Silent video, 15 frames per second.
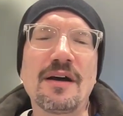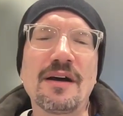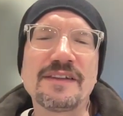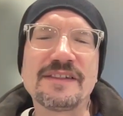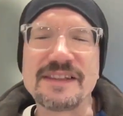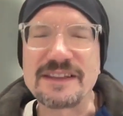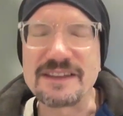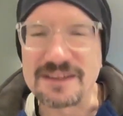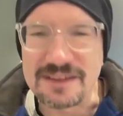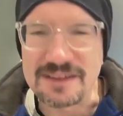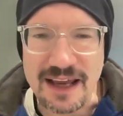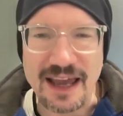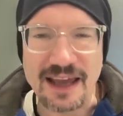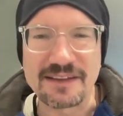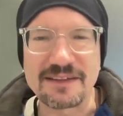
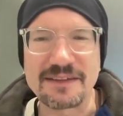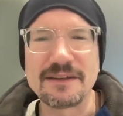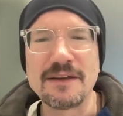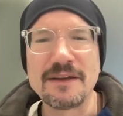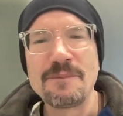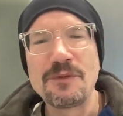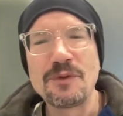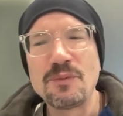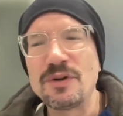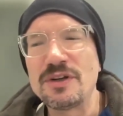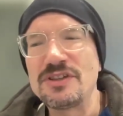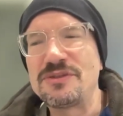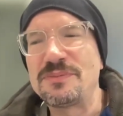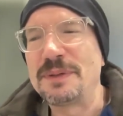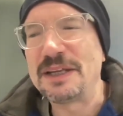success
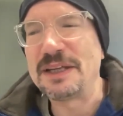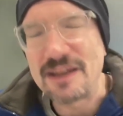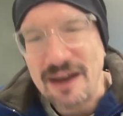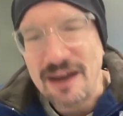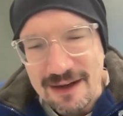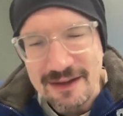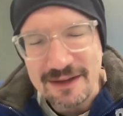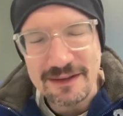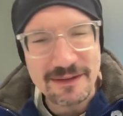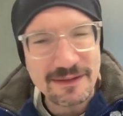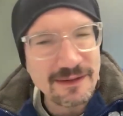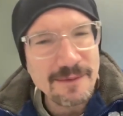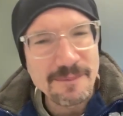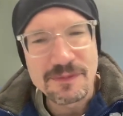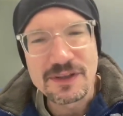was because
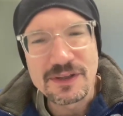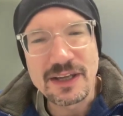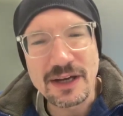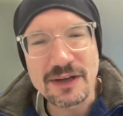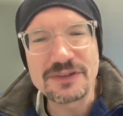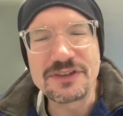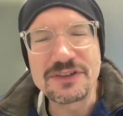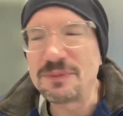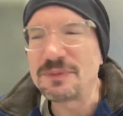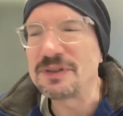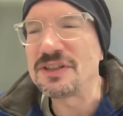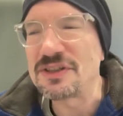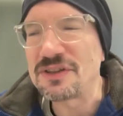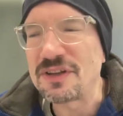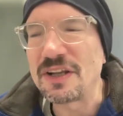Kelce would
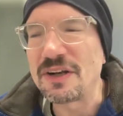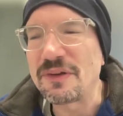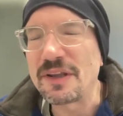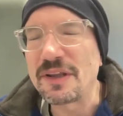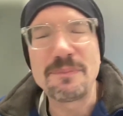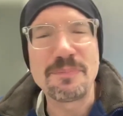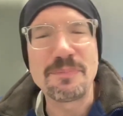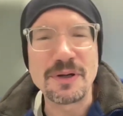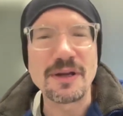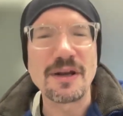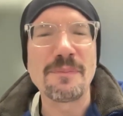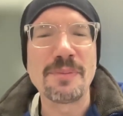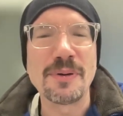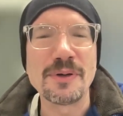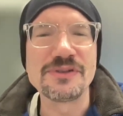just literally put
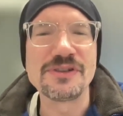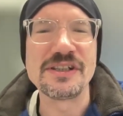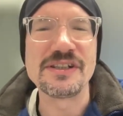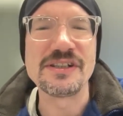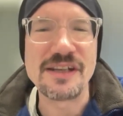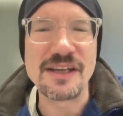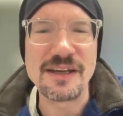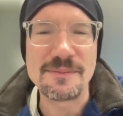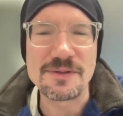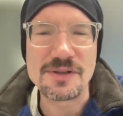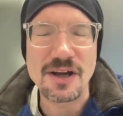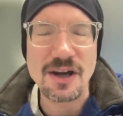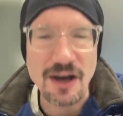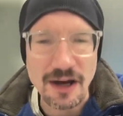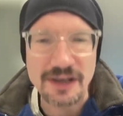opposing teams
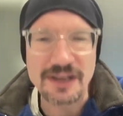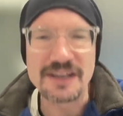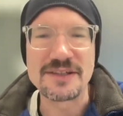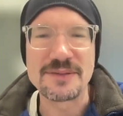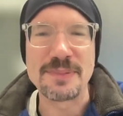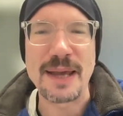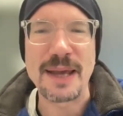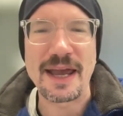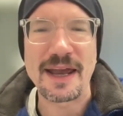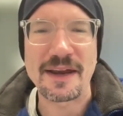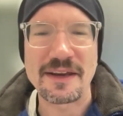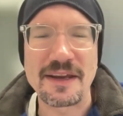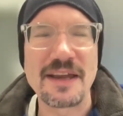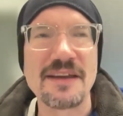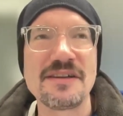on his
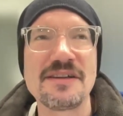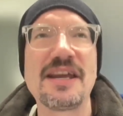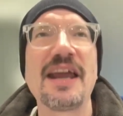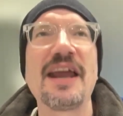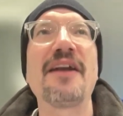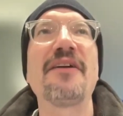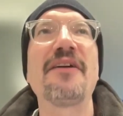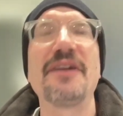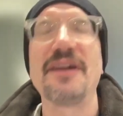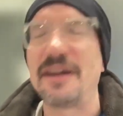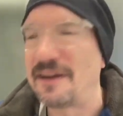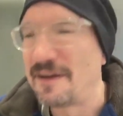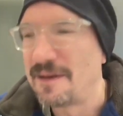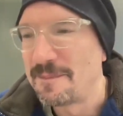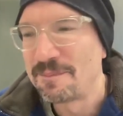back and carry
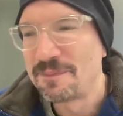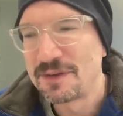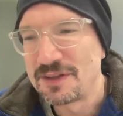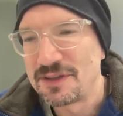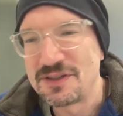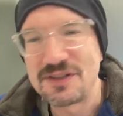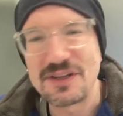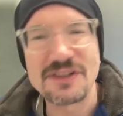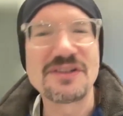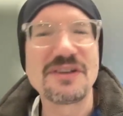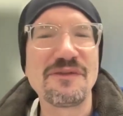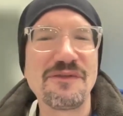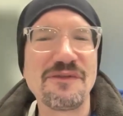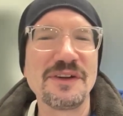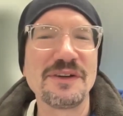
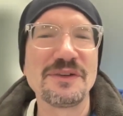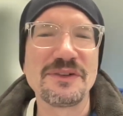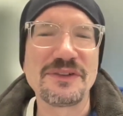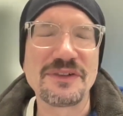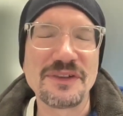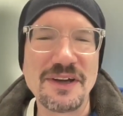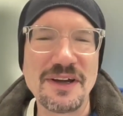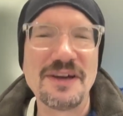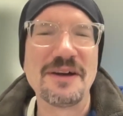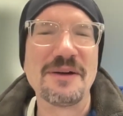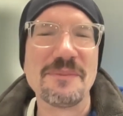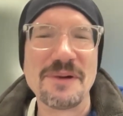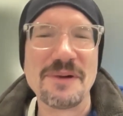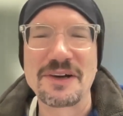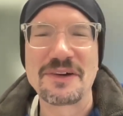Justin Fields
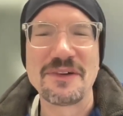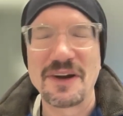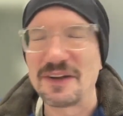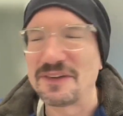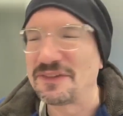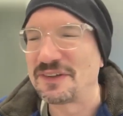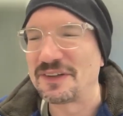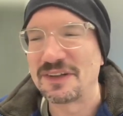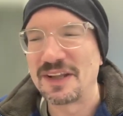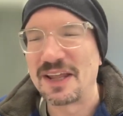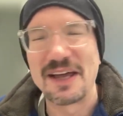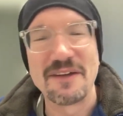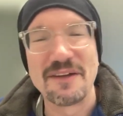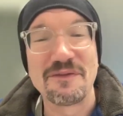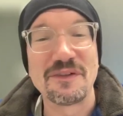across the
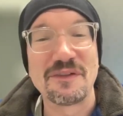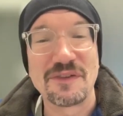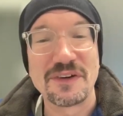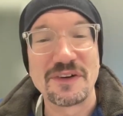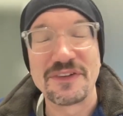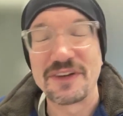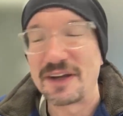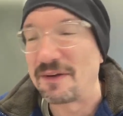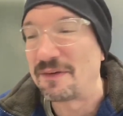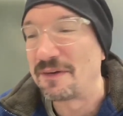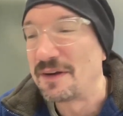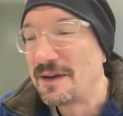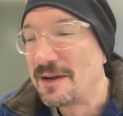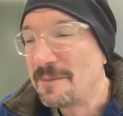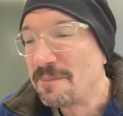line for a first
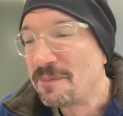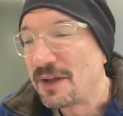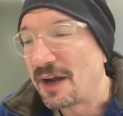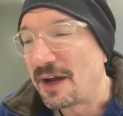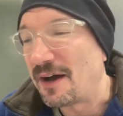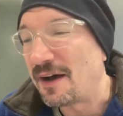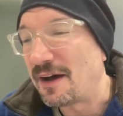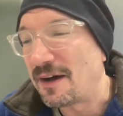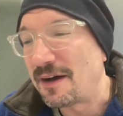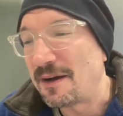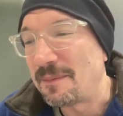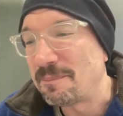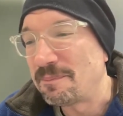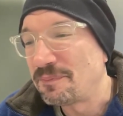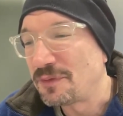
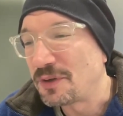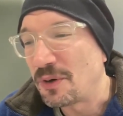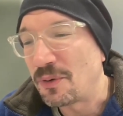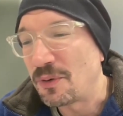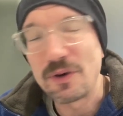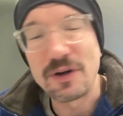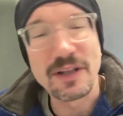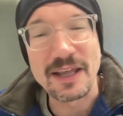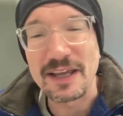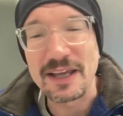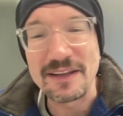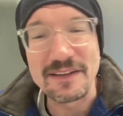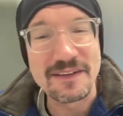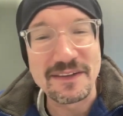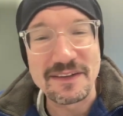down, or like
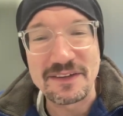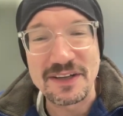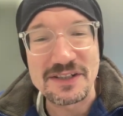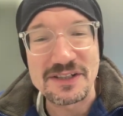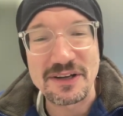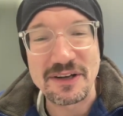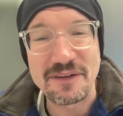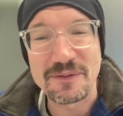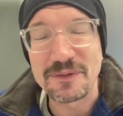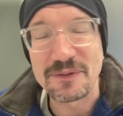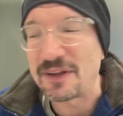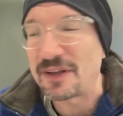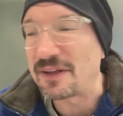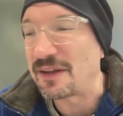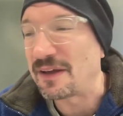into the touchdown. It was
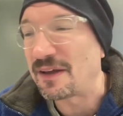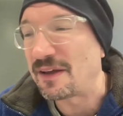on